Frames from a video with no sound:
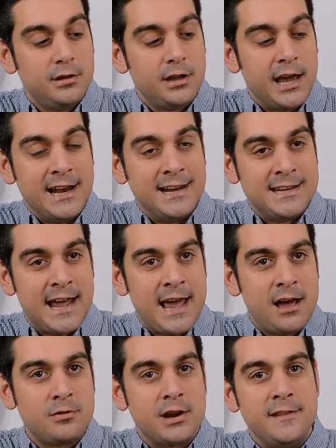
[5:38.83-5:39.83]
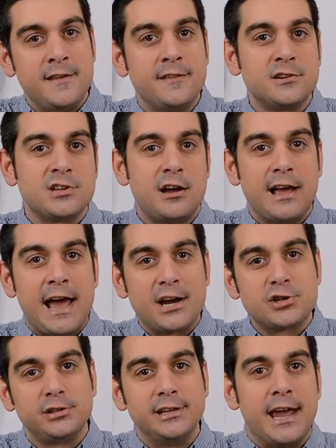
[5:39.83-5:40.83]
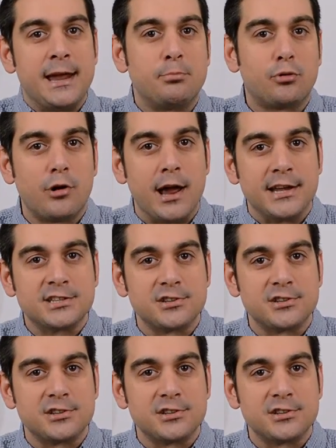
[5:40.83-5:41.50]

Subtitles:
and a down, and then there's actually a press.